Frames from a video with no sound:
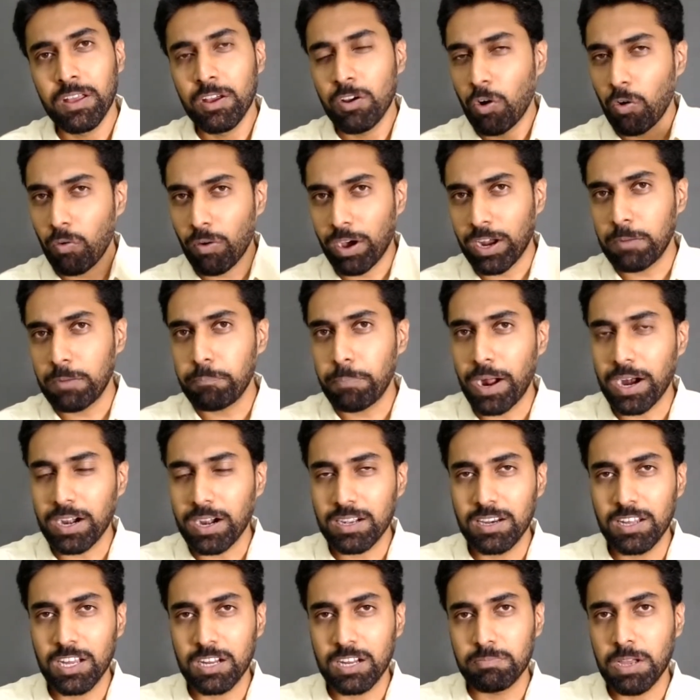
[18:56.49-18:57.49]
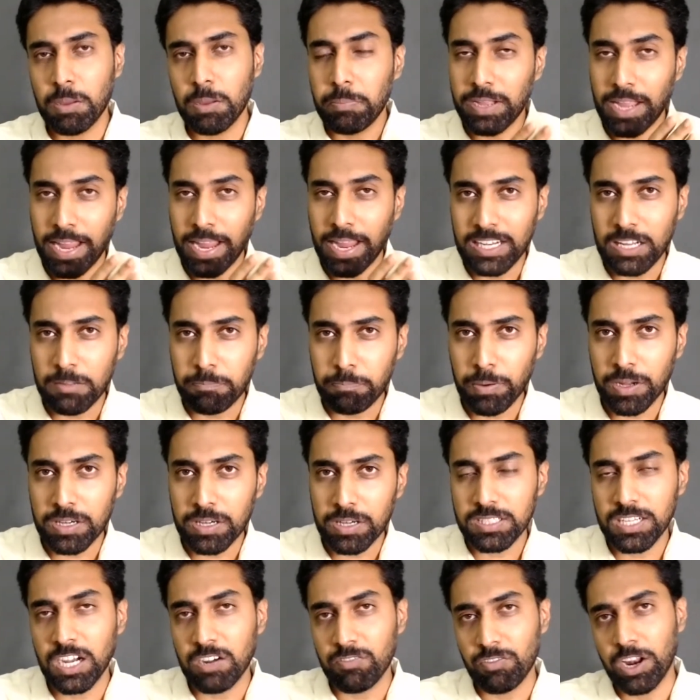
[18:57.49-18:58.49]
One partner may be
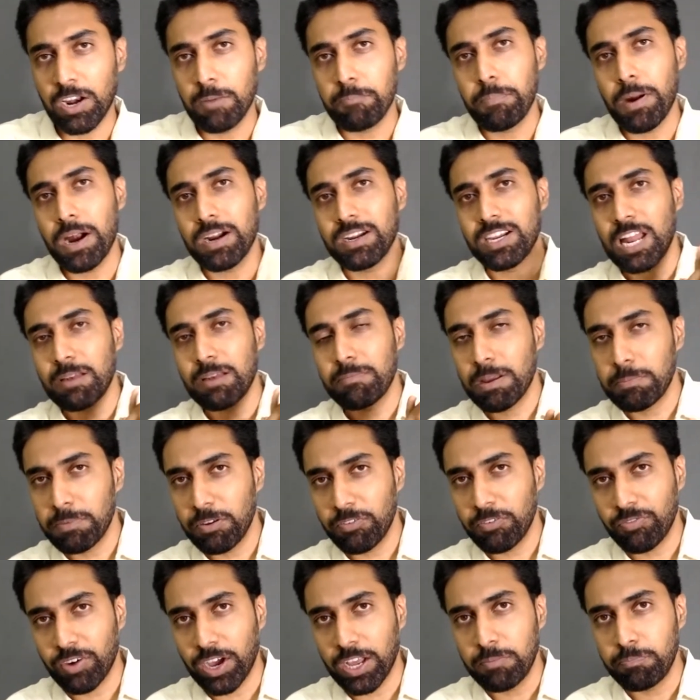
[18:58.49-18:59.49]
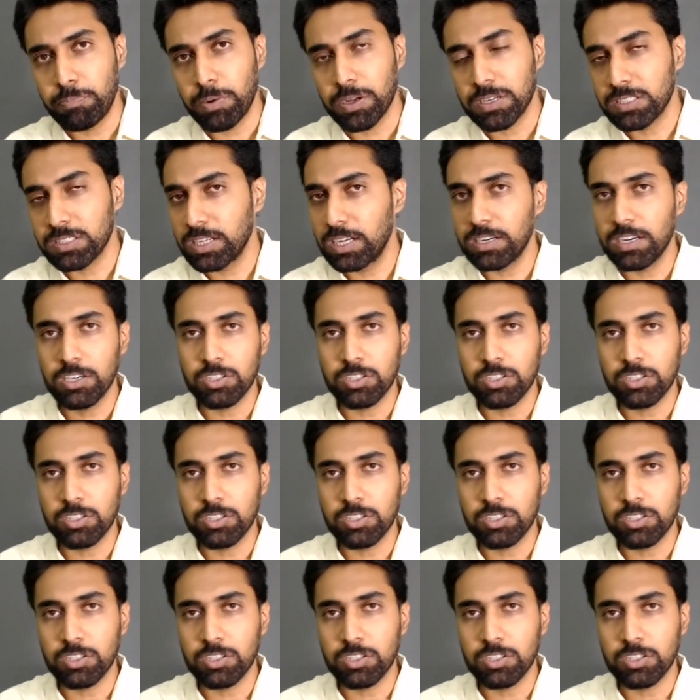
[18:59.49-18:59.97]
80%, one partner may be 5%.